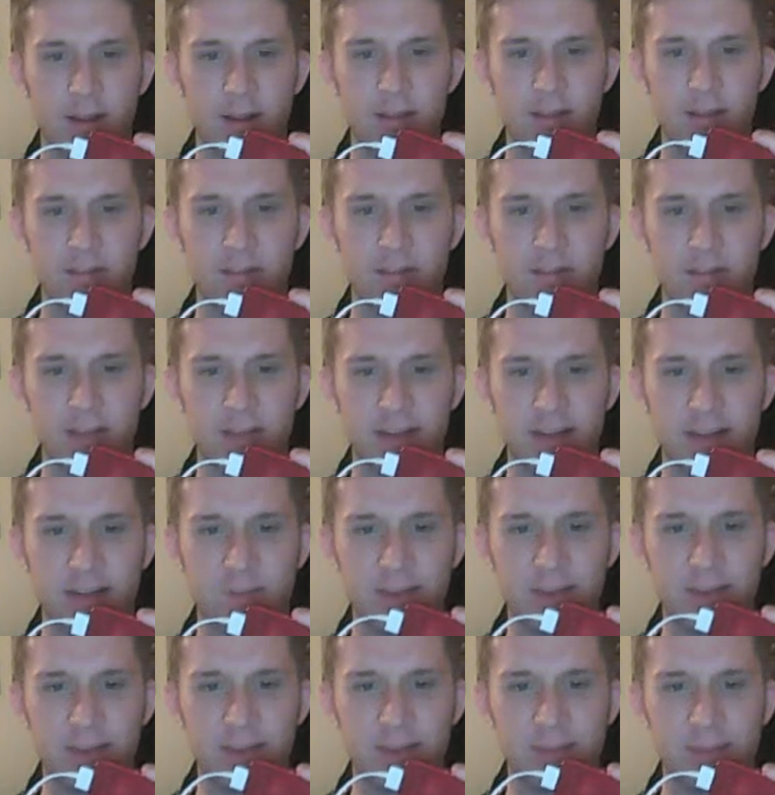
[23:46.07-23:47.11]
There's not too
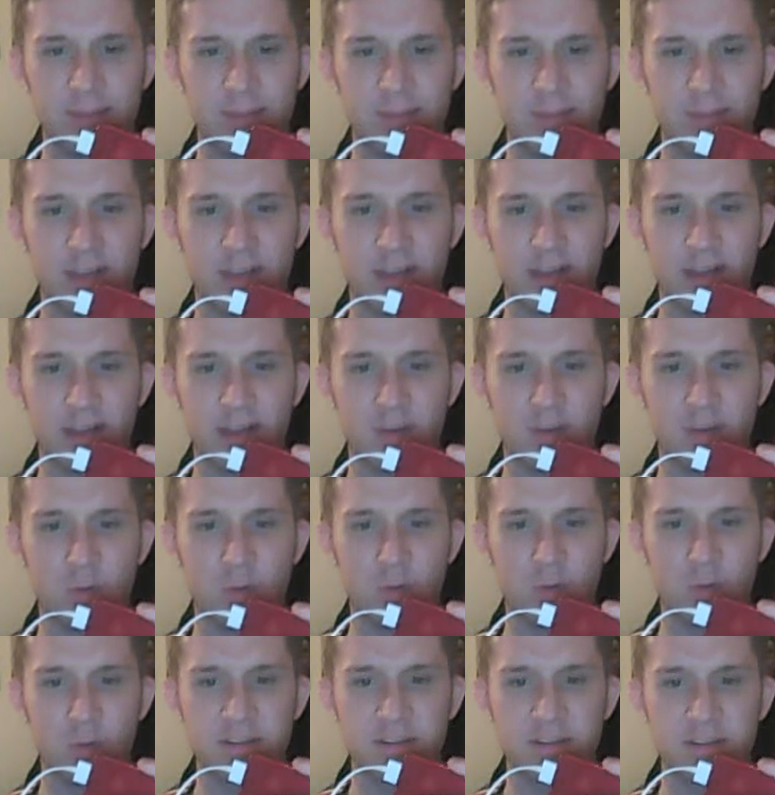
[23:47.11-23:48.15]
many people that can do what
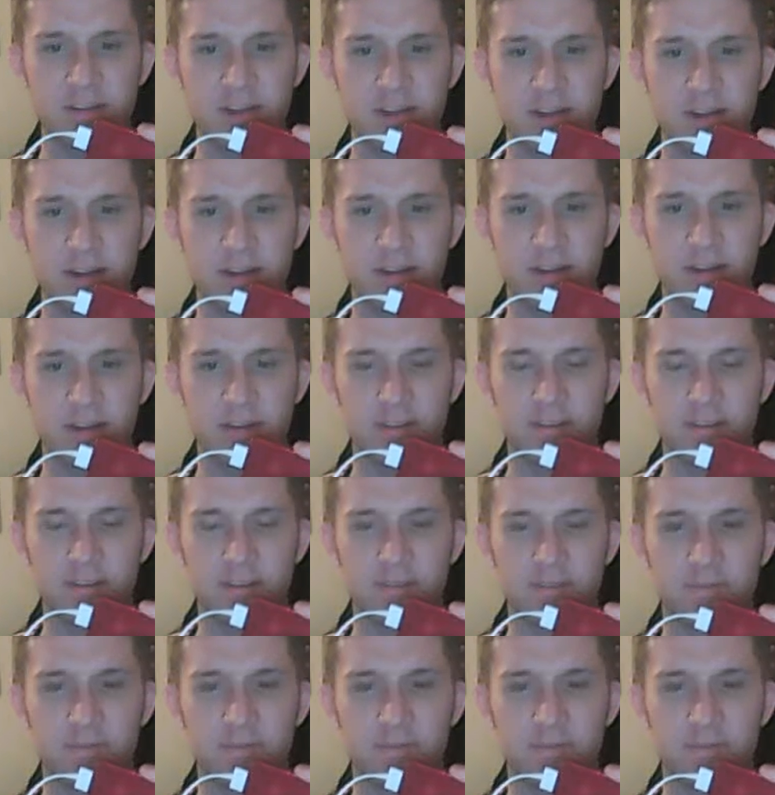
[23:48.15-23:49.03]
he's done at this